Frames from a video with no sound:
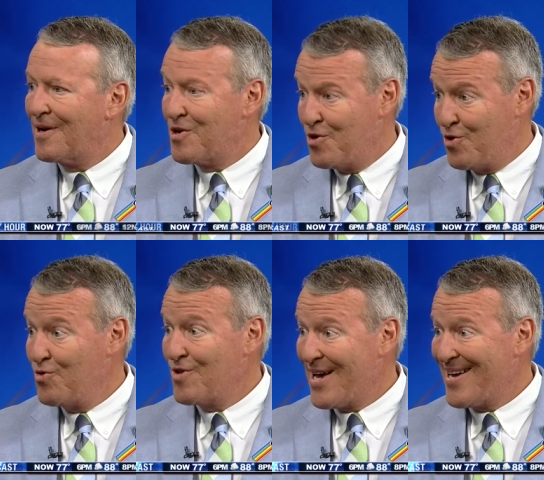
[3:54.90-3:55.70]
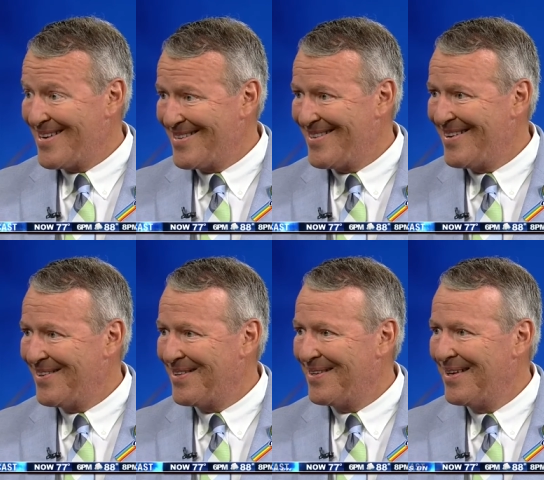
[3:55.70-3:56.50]
do that. You
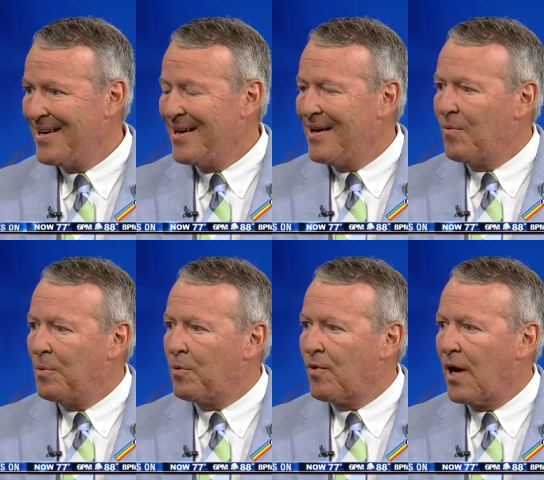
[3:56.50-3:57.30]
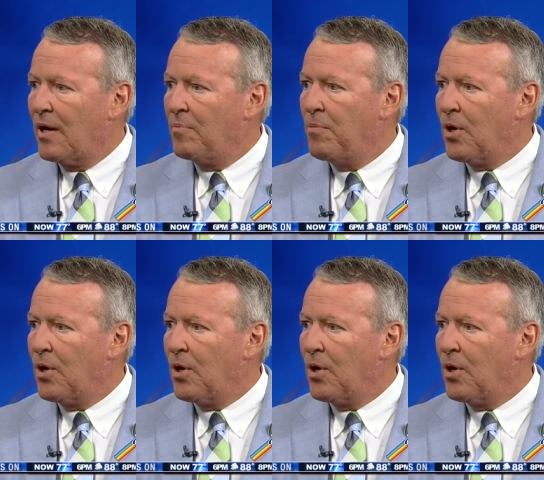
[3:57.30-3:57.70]
know, that we provided